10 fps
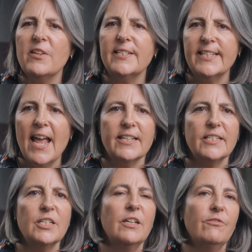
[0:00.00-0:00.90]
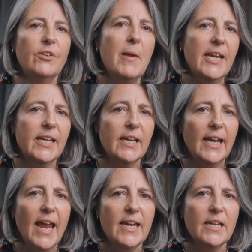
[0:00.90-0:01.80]
the zest for making a
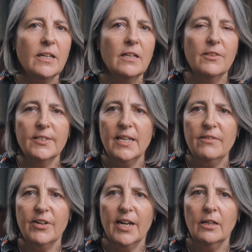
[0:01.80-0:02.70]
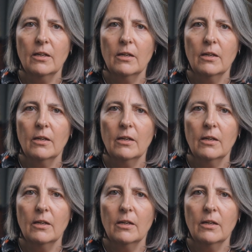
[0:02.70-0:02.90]
cake this evening,"